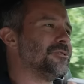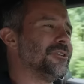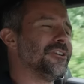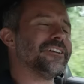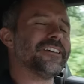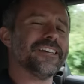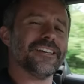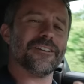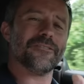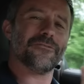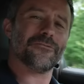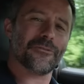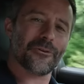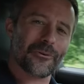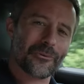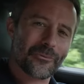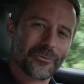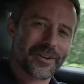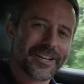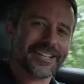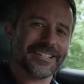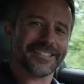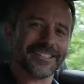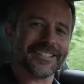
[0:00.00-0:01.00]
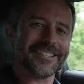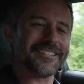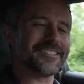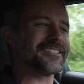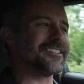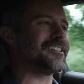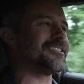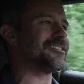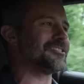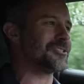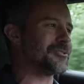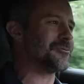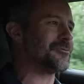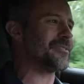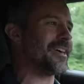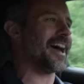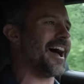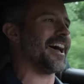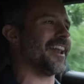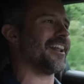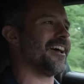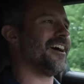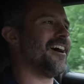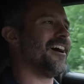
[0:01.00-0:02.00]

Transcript: looking for reasons to do that